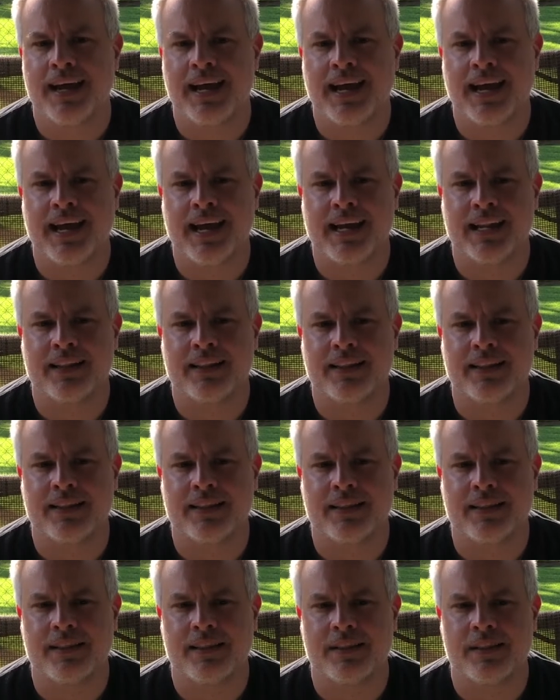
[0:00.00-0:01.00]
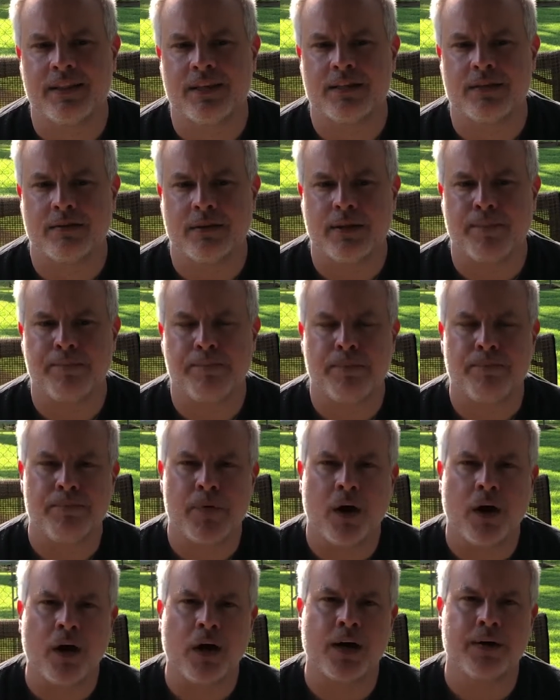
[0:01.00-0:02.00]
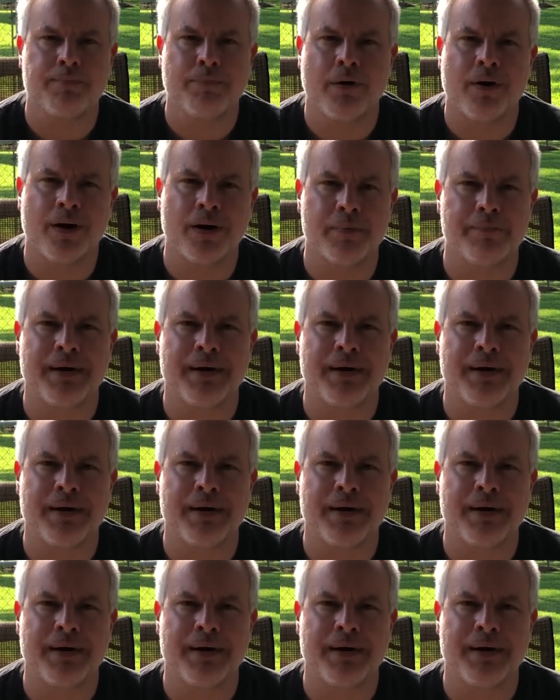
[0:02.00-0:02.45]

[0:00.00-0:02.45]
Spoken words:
And the hard part